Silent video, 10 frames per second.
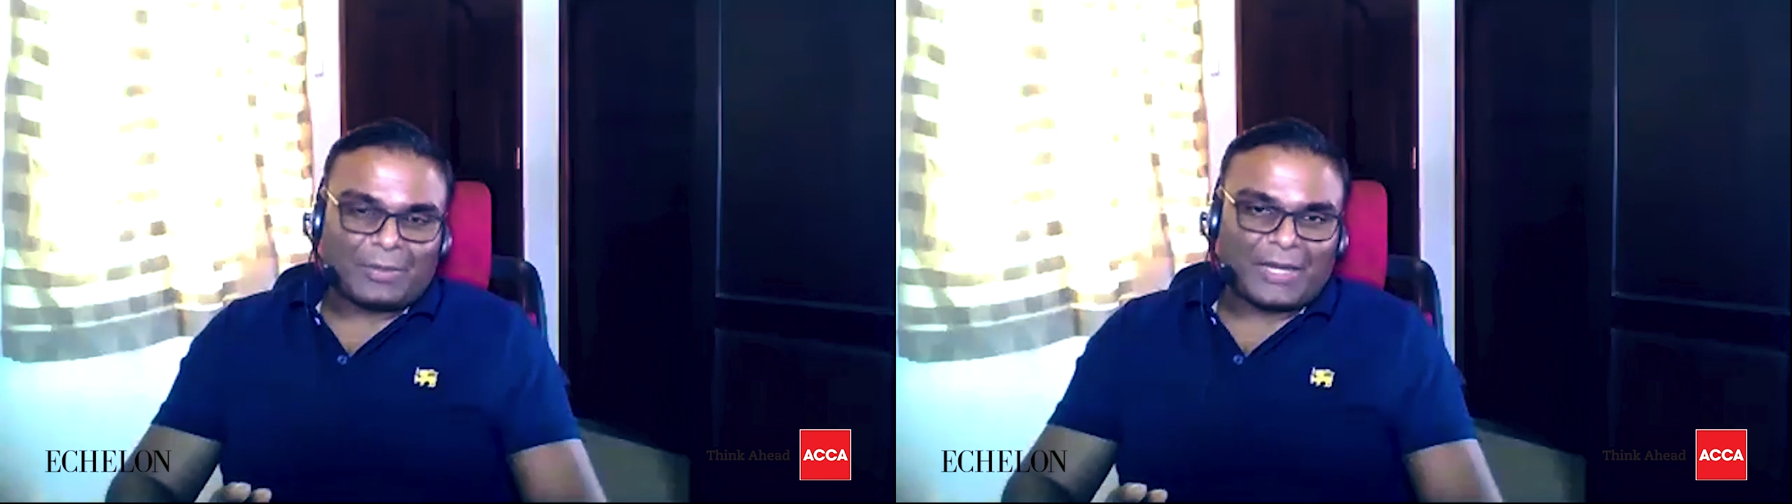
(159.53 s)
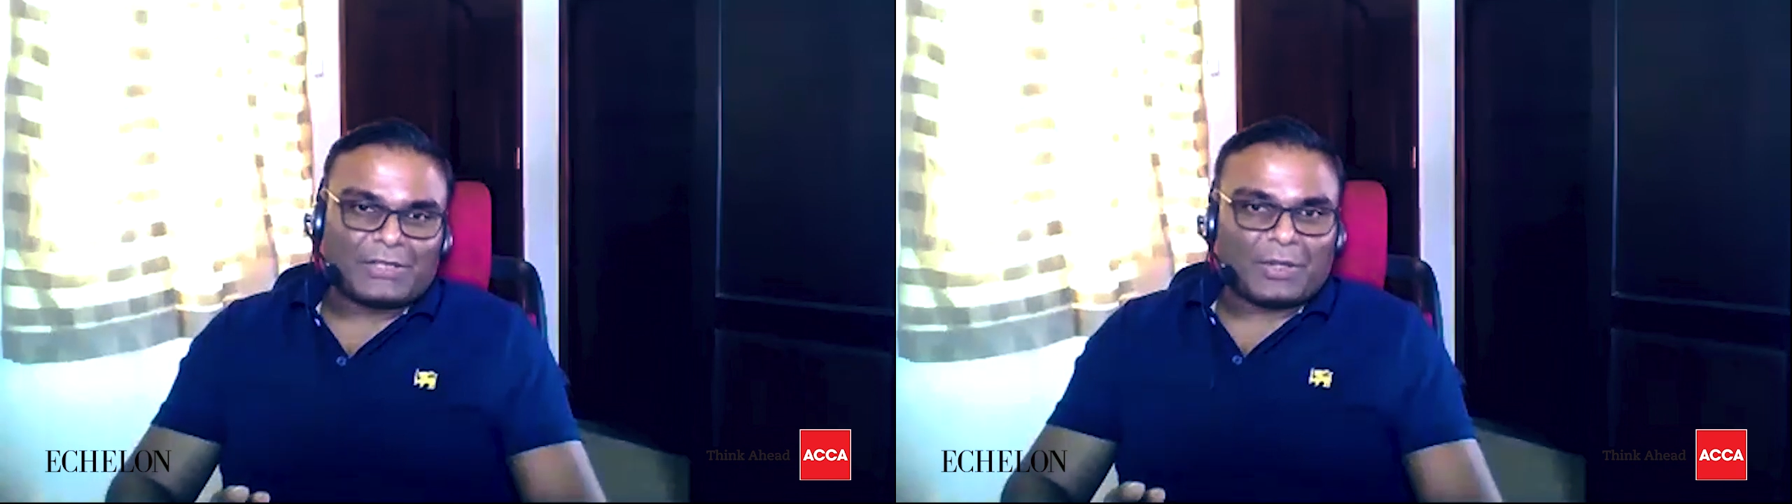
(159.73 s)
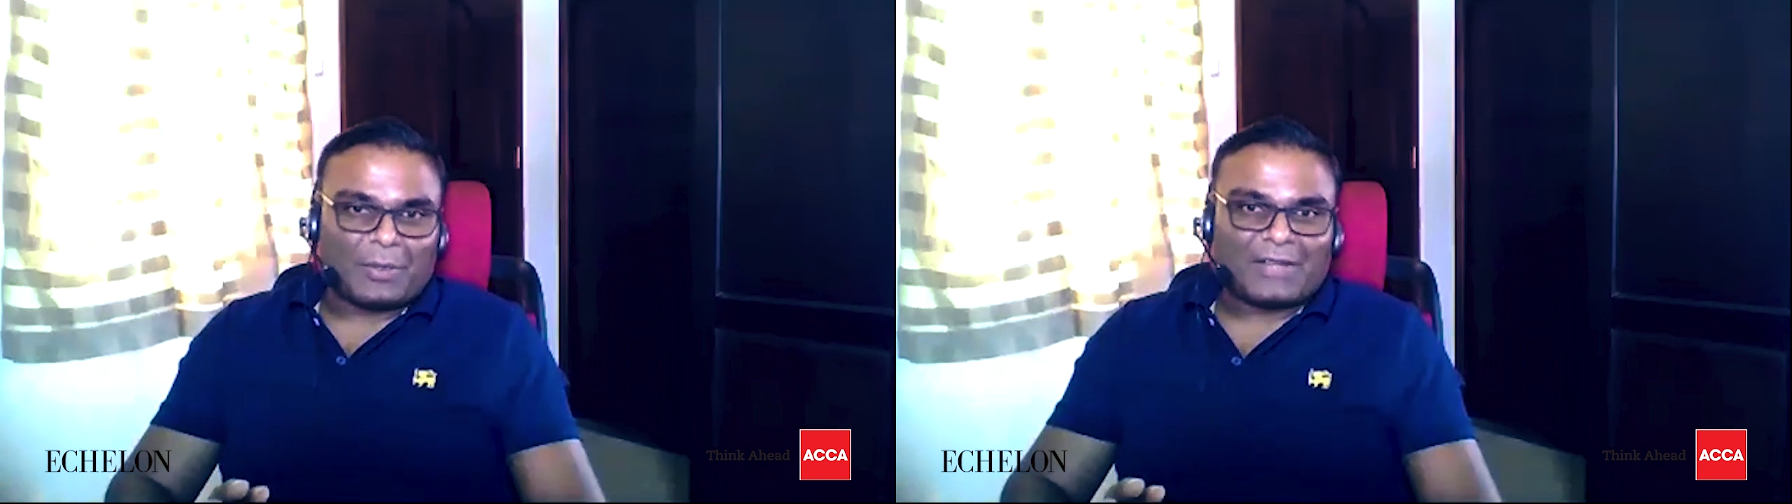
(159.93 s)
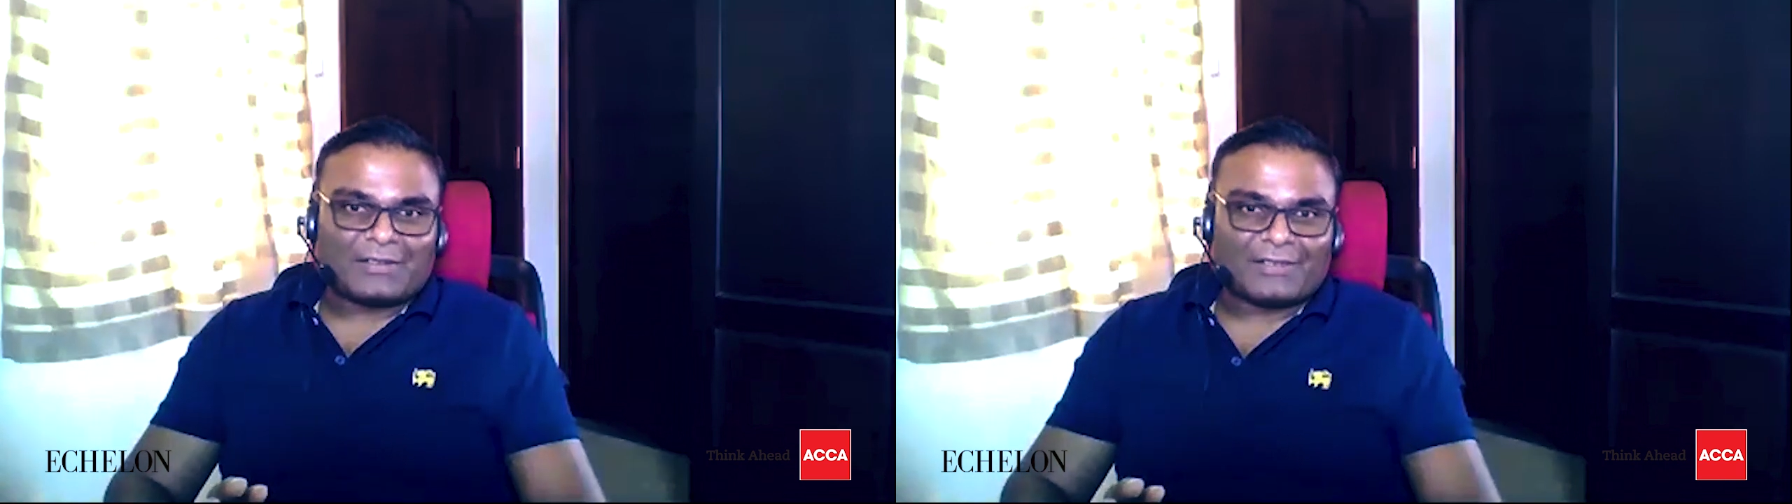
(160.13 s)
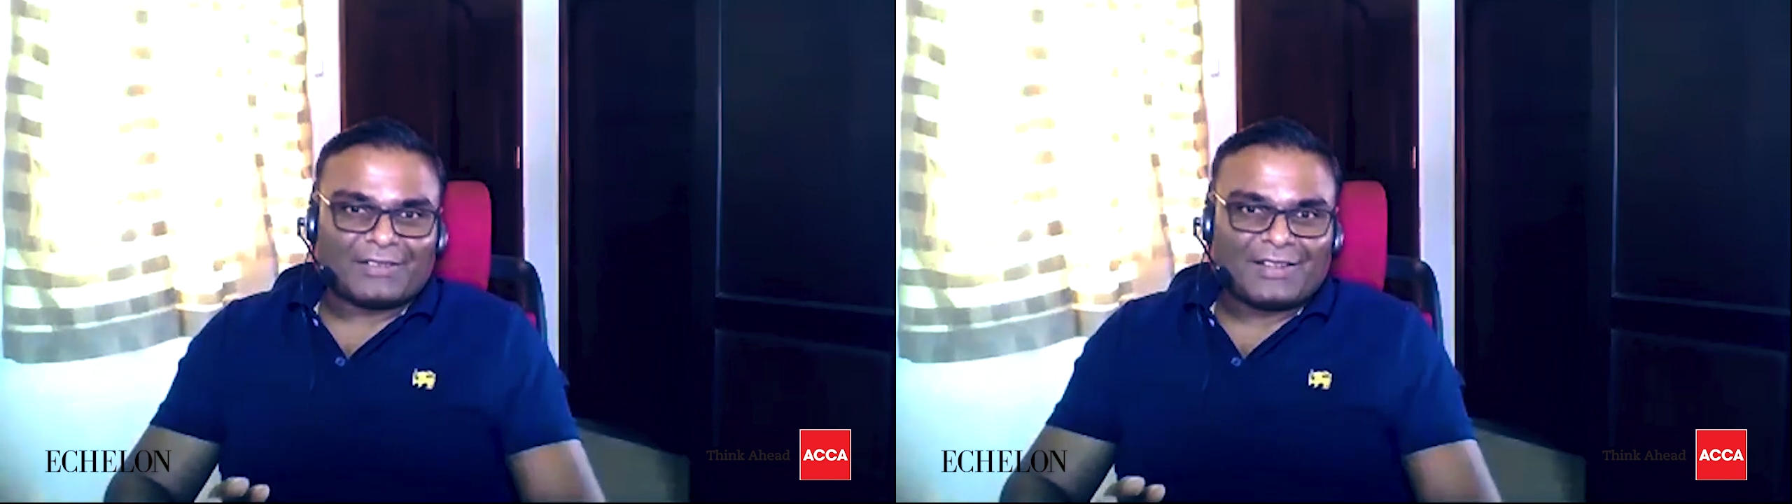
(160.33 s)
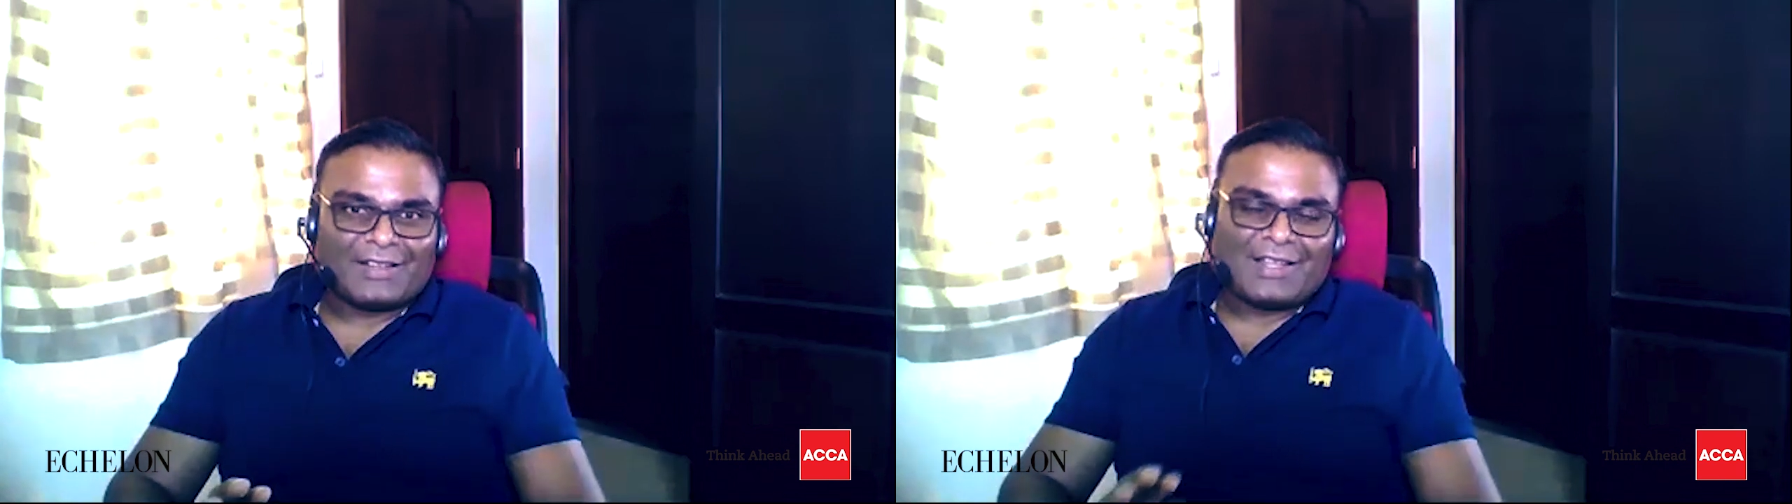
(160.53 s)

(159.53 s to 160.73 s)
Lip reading: pedal to the metal